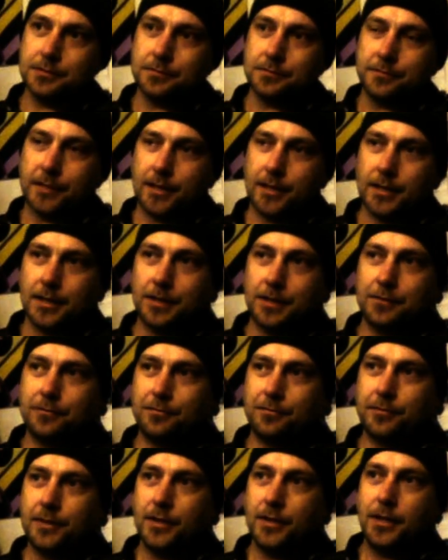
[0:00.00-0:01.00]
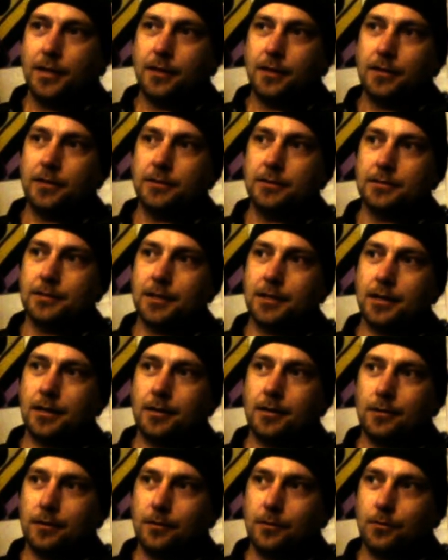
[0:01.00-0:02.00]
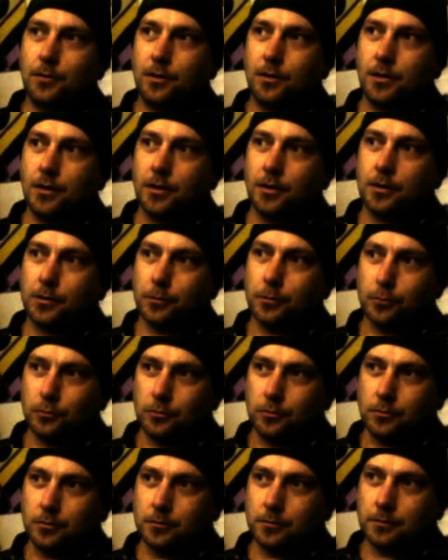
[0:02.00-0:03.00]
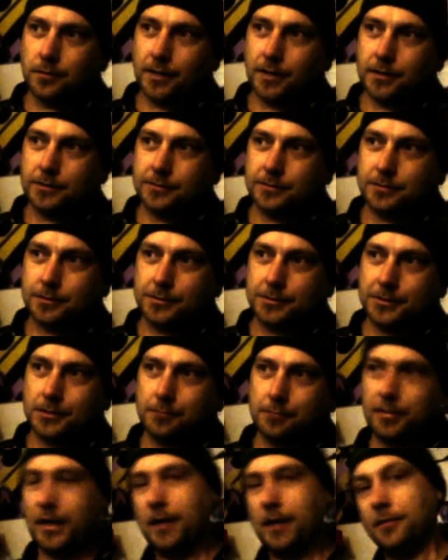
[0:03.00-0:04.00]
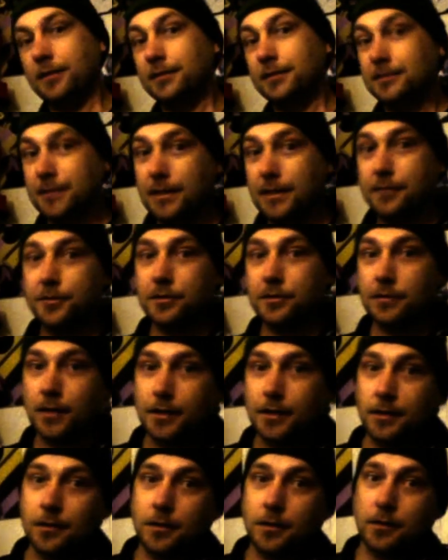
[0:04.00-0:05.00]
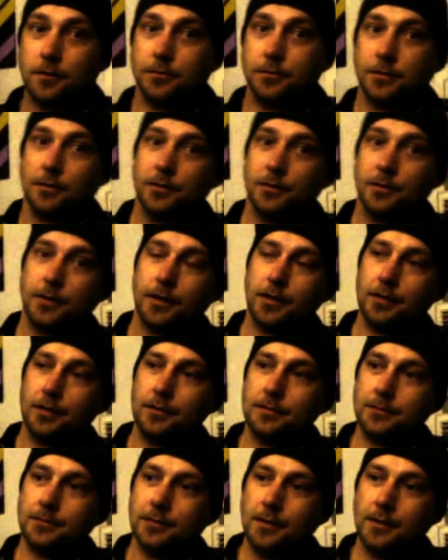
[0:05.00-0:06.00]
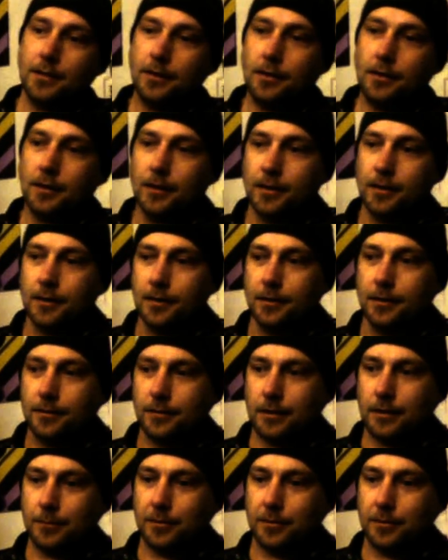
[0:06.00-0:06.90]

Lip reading: But sometimes you got to do what you got to do. But yeah, he was mad at Rat-Faced Prick for killing him, so he told him to beat feet, get home.